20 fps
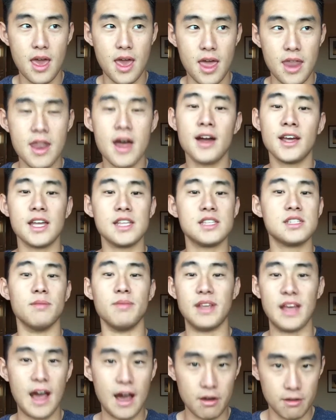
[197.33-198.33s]
and not get
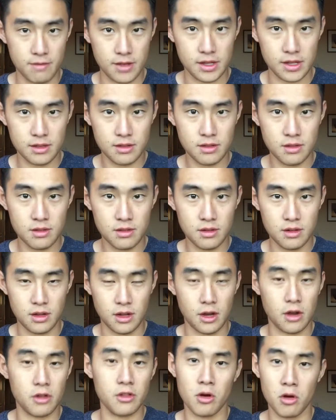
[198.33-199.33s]
something out of it?
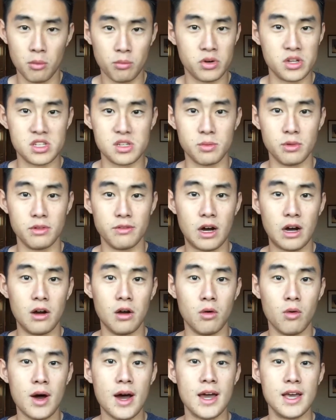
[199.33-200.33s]
The whole principle of
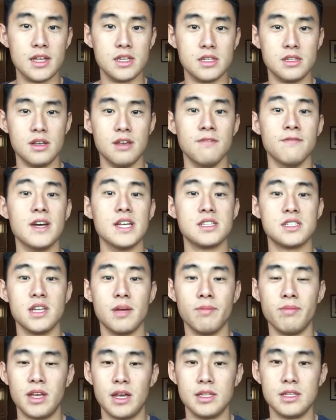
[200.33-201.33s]
ROI is to invest
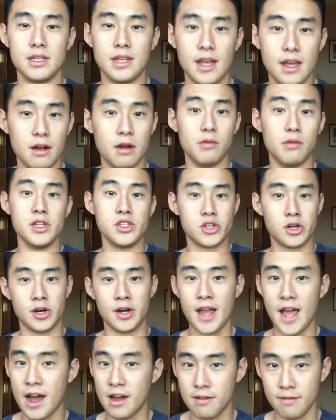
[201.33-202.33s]
something and to get a
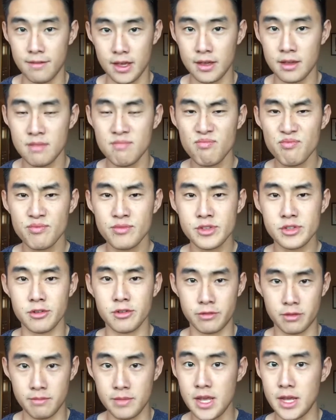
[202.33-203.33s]
return out of it. So
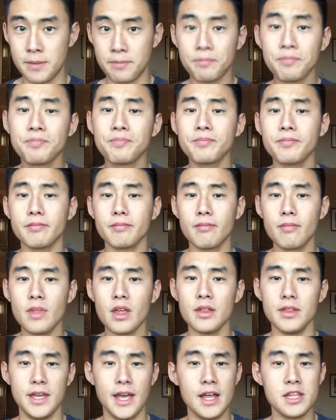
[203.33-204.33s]
for me,
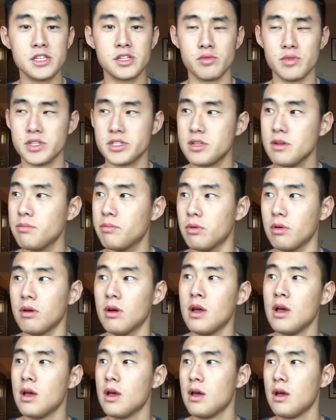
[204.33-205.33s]
the answer was
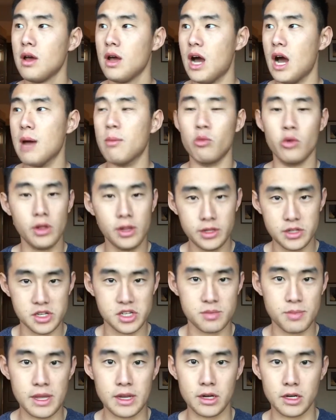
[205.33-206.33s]
simple. I'm willing to
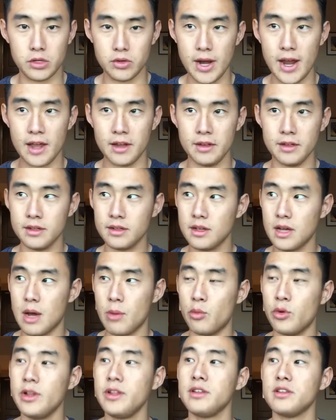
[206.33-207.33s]
spend $1,000.
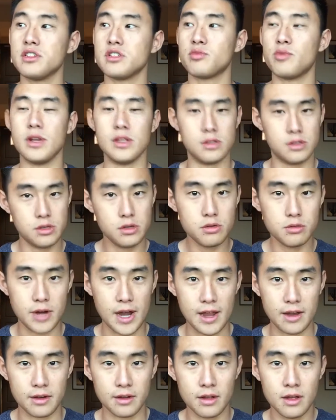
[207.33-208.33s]
I'm willing to spend
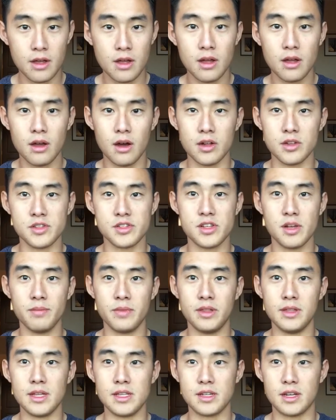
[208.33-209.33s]
$2,000 on
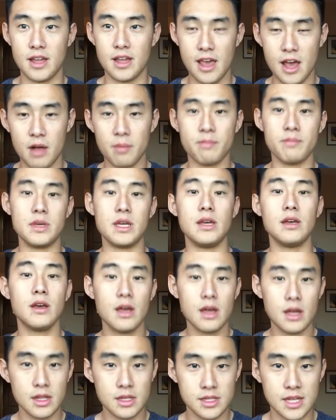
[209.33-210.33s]
something that's going to help me
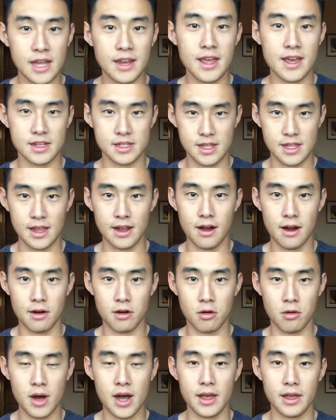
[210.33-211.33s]
10x that
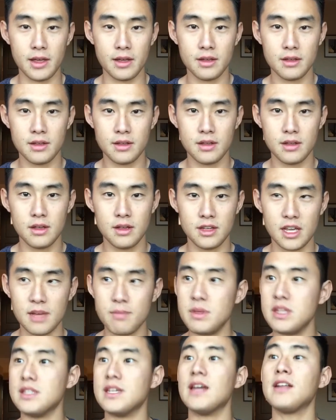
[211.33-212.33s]
ROI. Give
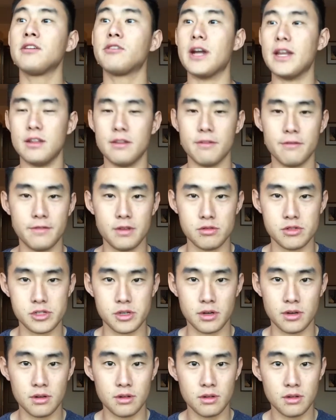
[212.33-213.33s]
me 10 grand in the
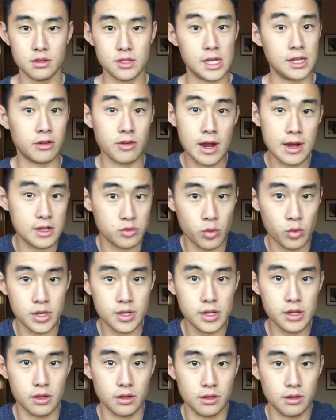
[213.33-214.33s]
future. 10 grand is one
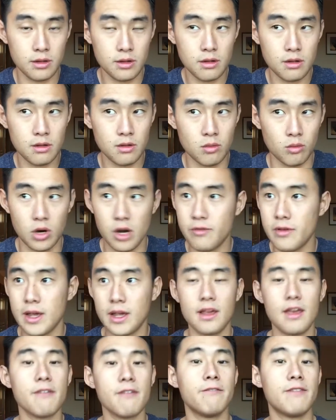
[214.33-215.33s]
deal. What if I
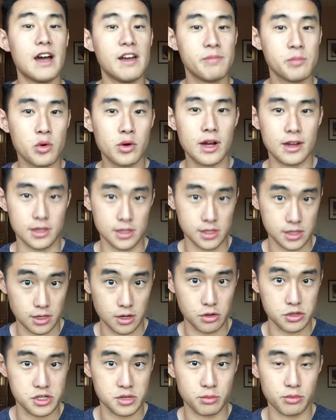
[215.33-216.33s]
can get 5 more out of this
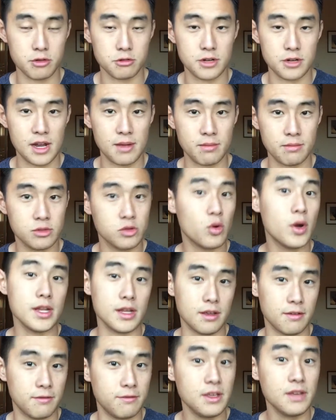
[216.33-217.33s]
coaching program?
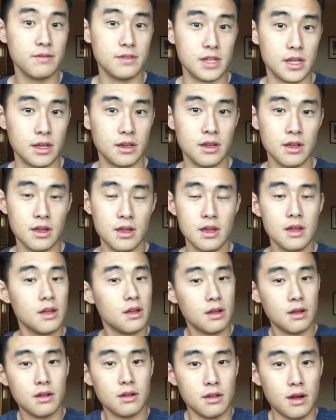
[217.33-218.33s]
20, 50.
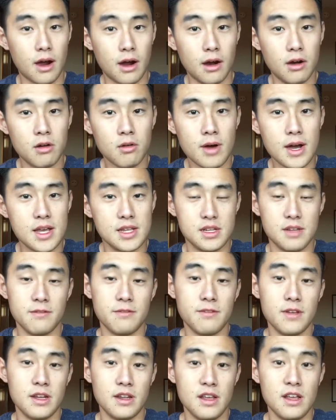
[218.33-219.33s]
ROI is
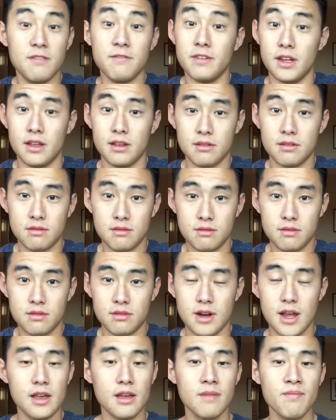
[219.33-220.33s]
infinite,
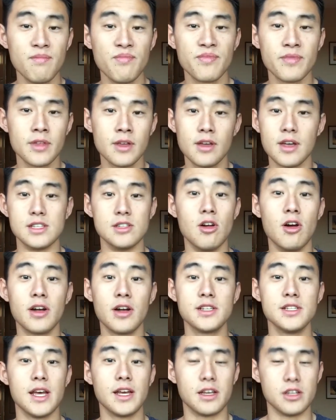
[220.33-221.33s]
right? As
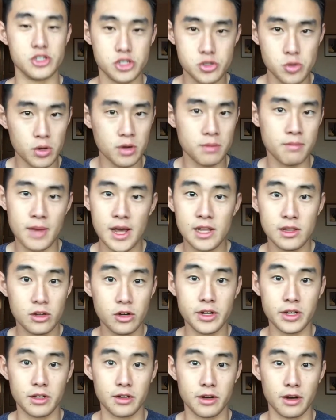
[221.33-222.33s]
long as I can shorten my
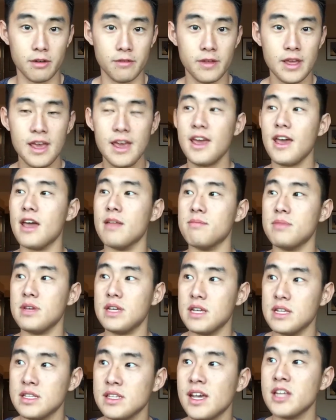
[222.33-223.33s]
learning curve and
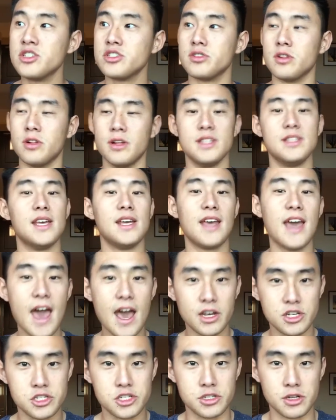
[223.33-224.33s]
be intentional and take
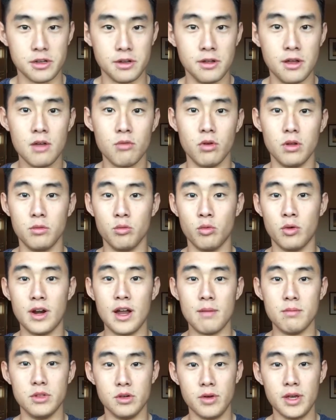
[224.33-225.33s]
action with what
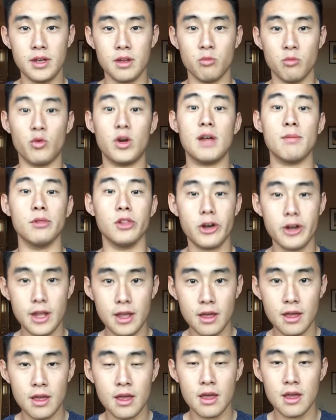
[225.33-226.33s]
I'm doing and what I'm
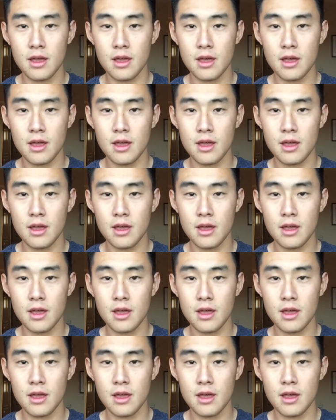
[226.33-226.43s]
learning,